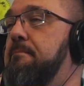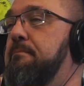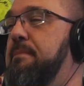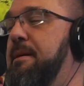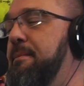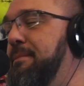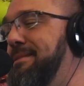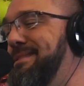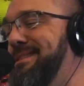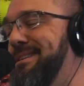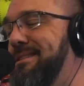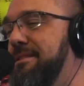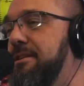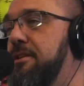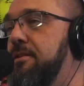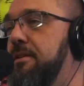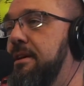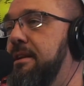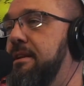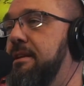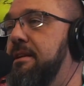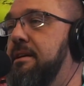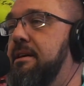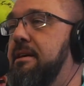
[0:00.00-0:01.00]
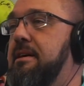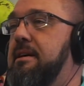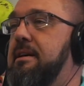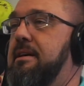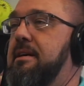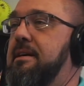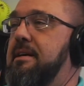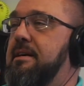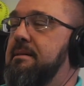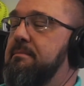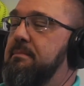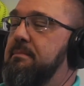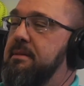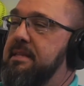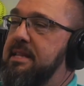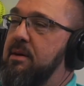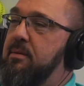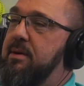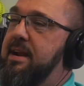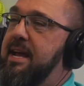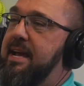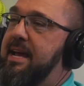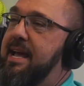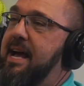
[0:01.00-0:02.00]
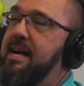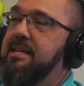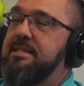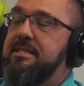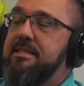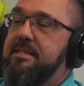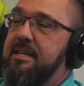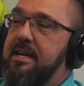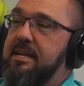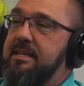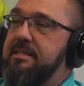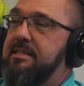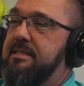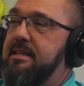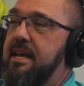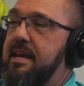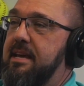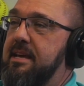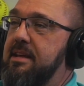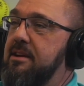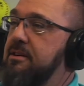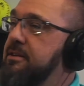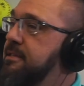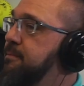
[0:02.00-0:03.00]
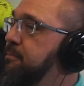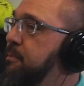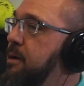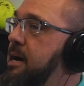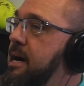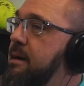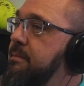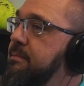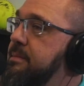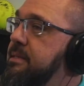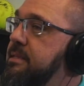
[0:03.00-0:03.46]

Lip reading: People still do it, but then when they catch you, then it's like it's a problem.